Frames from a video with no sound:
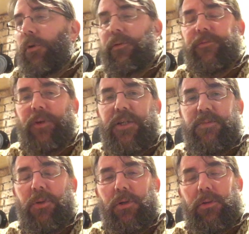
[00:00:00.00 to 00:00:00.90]
on
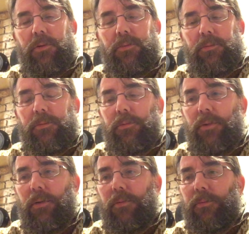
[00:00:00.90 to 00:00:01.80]
Facebook
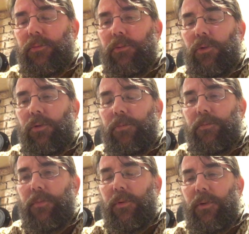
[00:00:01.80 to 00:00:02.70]
you know, or
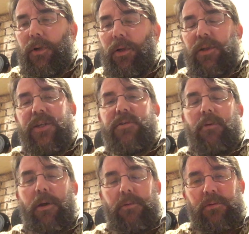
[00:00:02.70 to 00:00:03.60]
a
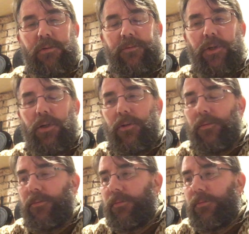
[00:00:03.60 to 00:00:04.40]
literary review,